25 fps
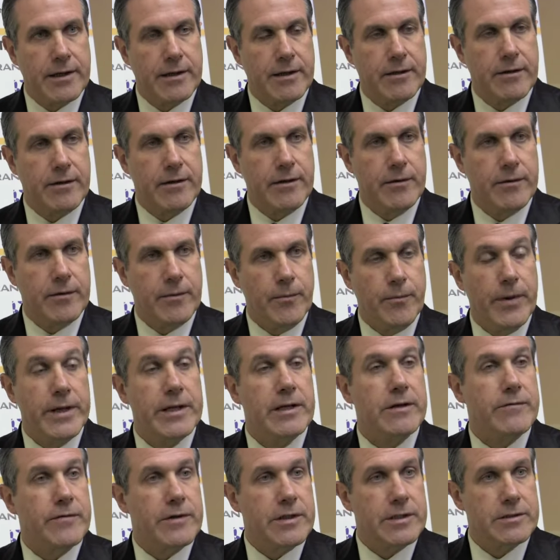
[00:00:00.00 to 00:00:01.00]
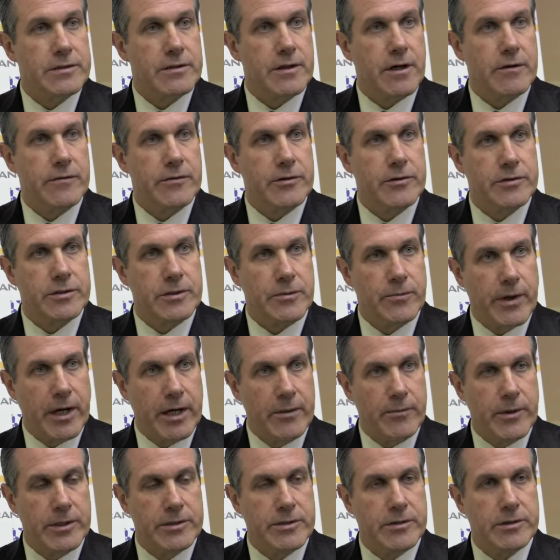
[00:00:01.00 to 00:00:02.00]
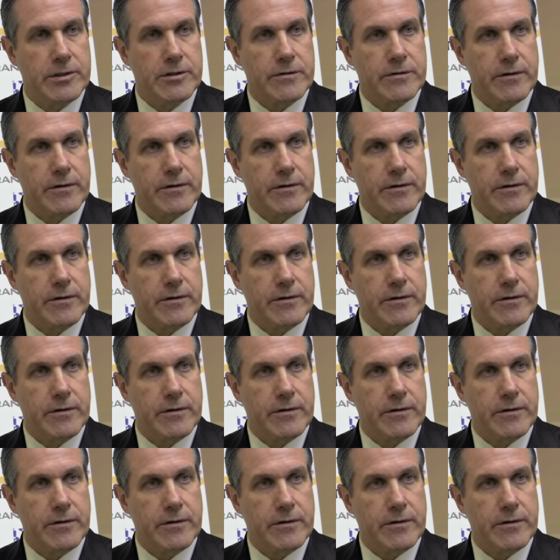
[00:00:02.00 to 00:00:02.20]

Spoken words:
kind of the benefits of using biometric